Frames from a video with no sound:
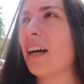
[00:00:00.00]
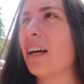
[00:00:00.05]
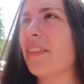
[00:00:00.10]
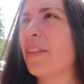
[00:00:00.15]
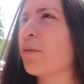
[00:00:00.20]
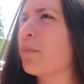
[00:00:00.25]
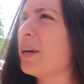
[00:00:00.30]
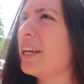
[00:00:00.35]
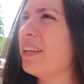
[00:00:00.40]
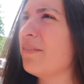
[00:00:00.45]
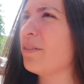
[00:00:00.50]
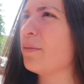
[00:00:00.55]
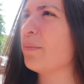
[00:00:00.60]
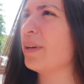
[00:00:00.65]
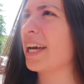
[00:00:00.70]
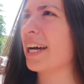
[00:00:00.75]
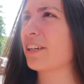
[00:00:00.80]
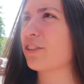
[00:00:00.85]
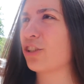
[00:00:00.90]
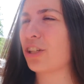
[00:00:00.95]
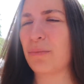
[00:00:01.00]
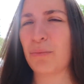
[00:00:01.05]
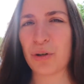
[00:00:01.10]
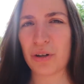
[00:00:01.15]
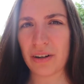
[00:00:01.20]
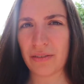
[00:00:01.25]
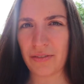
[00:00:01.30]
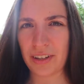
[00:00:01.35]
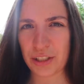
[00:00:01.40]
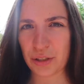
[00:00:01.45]
There might even be actually
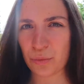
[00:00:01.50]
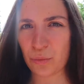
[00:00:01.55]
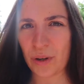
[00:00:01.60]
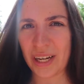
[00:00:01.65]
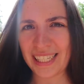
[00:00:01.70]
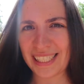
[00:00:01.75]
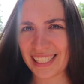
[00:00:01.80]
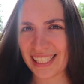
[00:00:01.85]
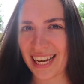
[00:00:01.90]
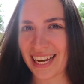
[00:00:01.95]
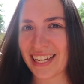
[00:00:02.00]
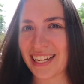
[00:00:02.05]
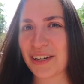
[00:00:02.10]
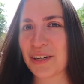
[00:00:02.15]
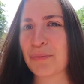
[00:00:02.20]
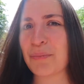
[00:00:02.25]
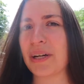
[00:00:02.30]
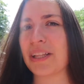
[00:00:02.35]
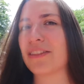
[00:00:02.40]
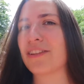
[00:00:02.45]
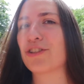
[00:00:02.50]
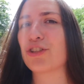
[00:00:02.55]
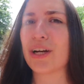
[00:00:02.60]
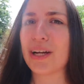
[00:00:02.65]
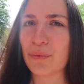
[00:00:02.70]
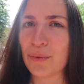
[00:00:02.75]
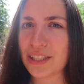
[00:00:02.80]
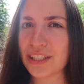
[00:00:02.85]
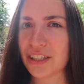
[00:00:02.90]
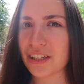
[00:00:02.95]
more efficient ways to get here, but the
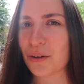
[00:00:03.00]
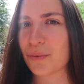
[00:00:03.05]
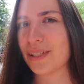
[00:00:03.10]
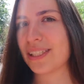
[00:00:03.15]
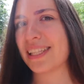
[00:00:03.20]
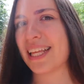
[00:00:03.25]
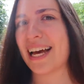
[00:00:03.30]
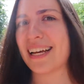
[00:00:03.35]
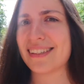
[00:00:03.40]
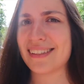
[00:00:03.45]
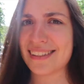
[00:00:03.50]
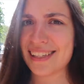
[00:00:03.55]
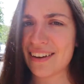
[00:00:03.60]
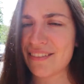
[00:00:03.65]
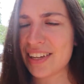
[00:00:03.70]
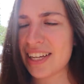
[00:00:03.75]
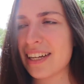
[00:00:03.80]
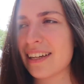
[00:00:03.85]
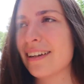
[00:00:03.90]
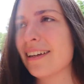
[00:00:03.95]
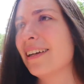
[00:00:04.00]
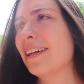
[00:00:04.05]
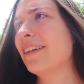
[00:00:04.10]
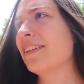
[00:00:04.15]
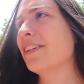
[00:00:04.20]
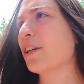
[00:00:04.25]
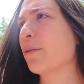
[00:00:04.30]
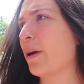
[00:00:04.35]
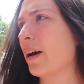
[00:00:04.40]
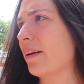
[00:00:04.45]
train we took was the S7,
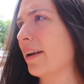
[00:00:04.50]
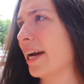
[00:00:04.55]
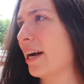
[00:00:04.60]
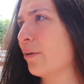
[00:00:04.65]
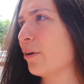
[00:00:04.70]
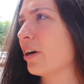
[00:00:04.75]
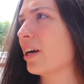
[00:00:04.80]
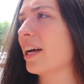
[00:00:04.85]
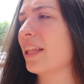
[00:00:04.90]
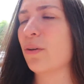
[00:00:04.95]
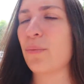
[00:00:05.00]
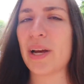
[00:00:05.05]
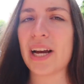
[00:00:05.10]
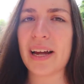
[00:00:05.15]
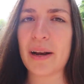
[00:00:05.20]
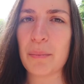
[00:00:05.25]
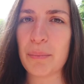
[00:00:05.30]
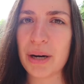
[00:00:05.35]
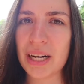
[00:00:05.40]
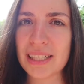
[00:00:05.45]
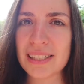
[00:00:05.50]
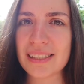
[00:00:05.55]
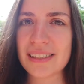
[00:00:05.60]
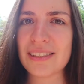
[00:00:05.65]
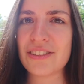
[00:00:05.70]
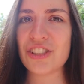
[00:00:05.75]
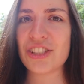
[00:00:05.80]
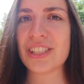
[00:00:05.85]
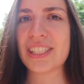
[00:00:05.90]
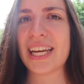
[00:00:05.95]
took about an hour, and then we got a
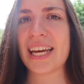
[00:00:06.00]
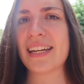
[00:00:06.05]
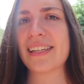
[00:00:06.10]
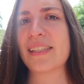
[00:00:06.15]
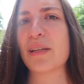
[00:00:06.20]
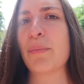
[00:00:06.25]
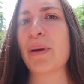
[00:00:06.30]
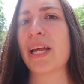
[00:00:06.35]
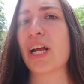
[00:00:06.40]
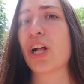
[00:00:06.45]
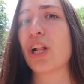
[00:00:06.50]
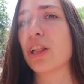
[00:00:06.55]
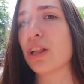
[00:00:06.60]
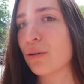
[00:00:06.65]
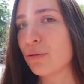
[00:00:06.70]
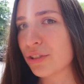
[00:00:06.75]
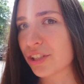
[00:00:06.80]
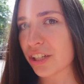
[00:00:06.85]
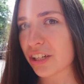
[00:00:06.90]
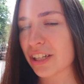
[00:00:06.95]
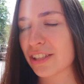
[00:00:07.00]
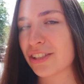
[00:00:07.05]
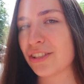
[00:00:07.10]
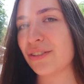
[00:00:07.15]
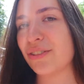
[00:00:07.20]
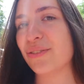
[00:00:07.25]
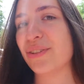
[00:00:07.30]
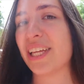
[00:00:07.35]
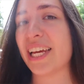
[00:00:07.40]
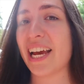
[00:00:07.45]
bus just to get us a bit closer
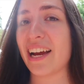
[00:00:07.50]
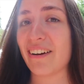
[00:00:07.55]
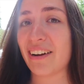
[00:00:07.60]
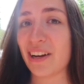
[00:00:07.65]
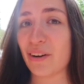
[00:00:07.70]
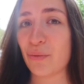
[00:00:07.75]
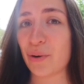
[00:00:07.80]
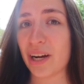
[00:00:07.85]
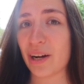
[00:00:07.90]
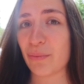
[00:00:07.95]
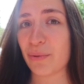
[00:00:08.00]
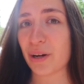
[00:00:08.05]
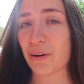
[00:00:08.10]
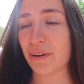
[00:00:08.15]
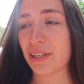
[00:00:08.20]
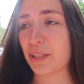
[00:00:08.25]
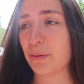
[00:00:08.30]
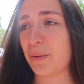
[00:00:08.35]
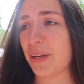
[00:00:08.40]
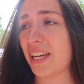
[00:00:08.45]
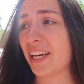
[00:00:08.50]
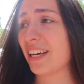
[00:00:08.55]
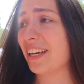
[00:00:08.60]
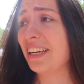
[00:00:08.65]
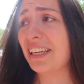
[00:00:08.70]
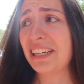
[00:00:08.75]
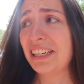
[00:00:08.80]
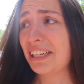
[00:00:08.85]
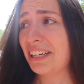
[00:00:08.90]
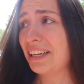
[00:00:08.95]
to the area where we're going to be
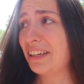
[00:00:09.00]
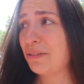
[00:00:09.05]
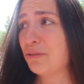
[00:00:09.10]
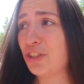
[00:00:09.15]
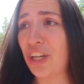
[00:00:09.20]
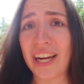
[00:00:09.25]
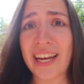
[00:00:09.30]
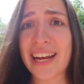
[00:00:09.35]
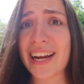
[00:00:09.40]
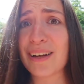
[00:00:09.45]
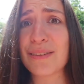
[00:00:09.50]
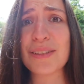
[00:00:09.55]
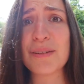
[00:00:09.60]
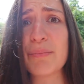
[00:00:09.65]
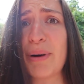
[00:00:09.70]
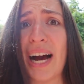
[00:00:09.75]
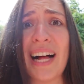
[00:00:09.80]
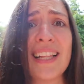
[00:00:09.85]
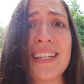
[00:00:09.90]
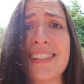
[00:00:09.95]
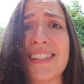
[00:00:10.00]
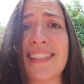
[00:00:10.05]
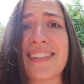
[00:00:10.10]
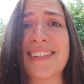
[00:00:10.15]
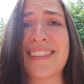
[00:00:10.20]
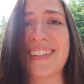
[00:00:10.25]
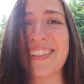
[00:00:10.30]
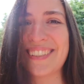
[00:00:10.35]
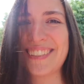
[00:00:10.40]
checking out some palaces.